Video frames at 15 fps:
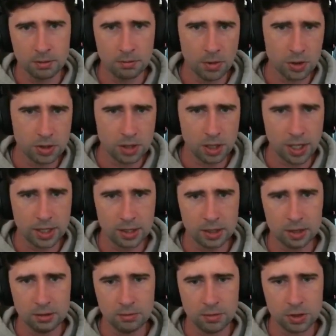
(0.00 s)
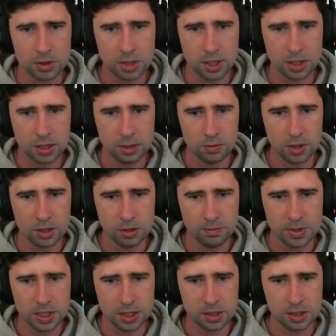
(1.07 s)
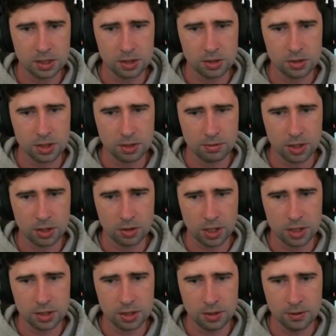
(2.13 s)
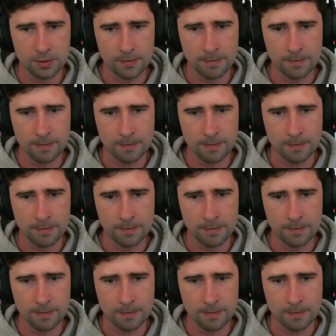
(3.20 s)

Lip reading: Most likely. Most likely. We could potentially do something crazy.